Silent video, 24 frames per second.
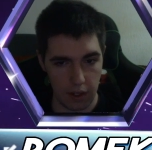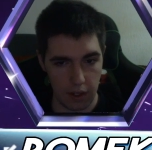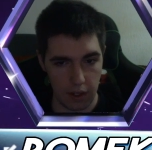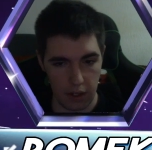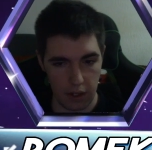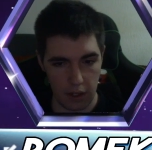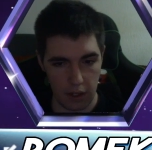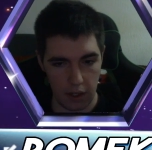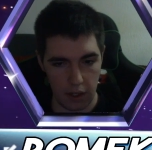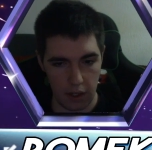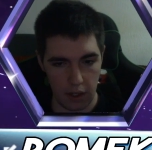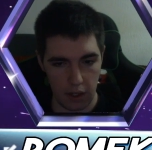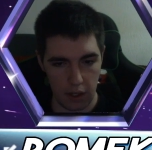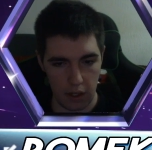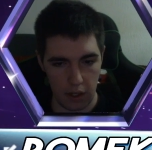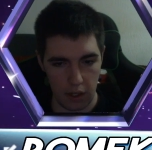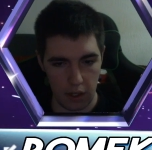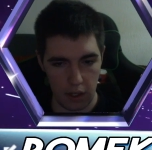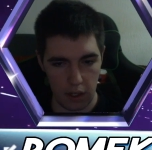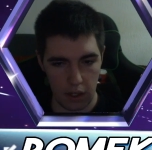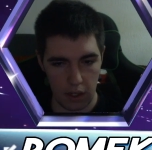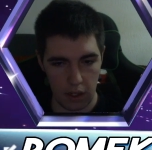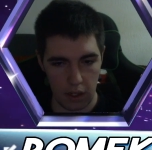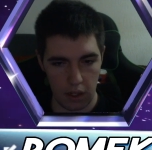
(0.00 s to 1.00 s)

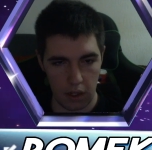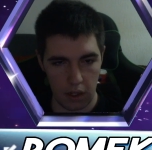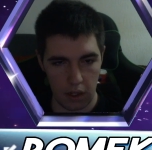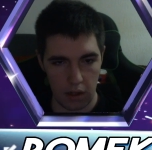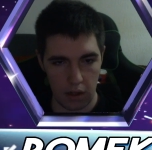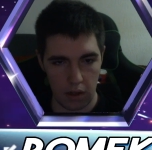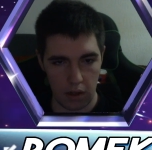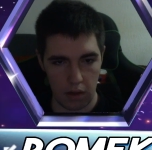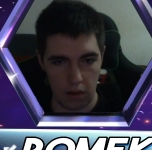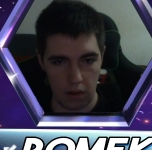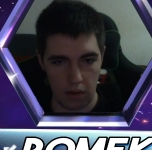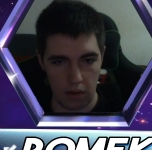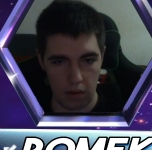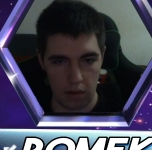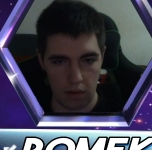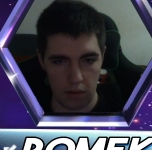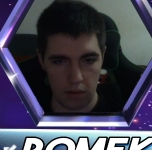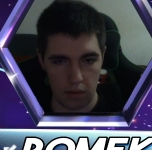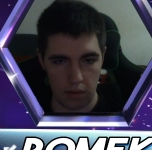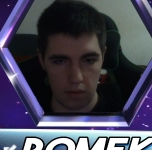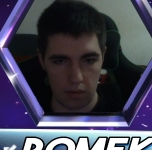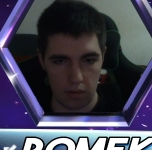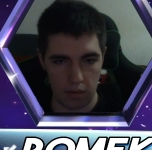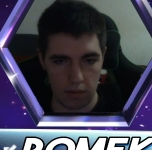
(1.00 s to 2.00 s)

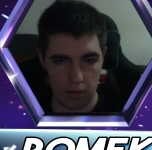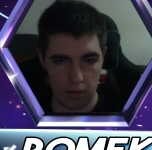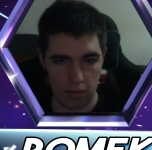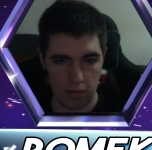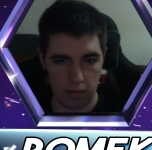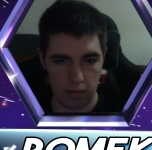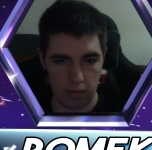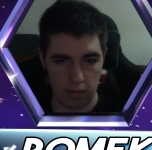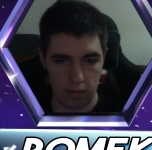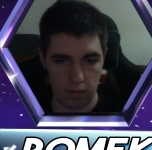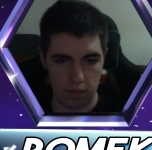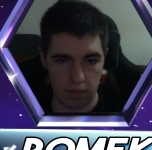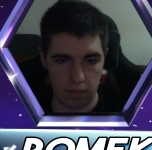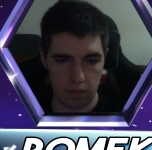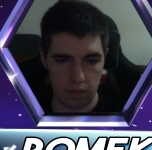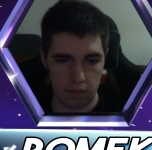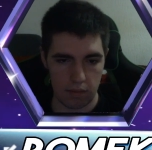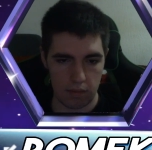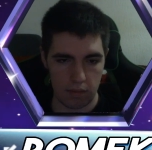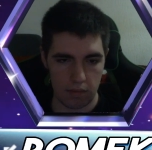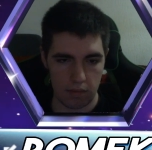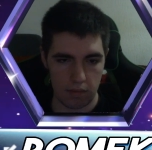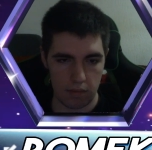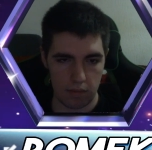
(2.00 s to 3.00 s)

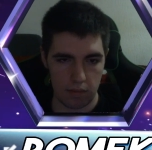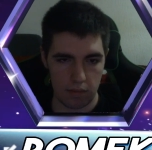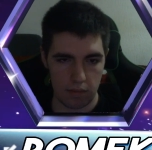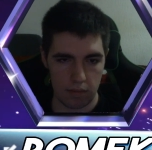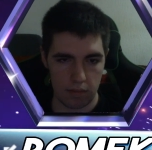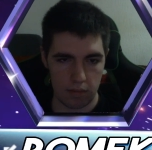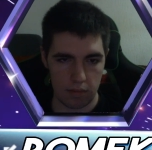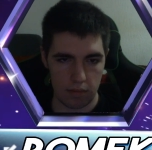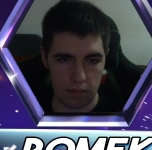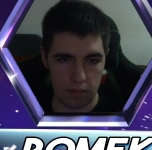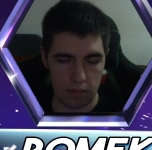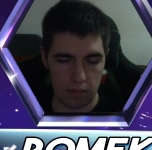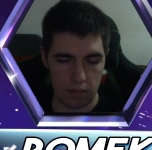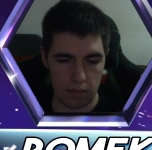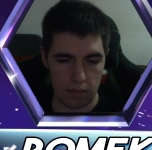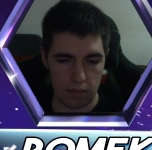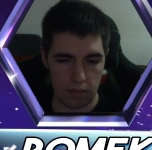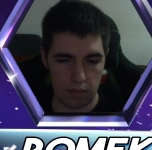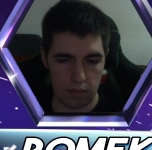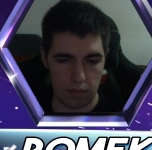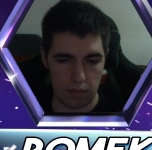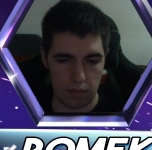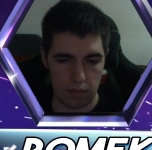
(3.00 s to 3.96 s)
(no one is talking)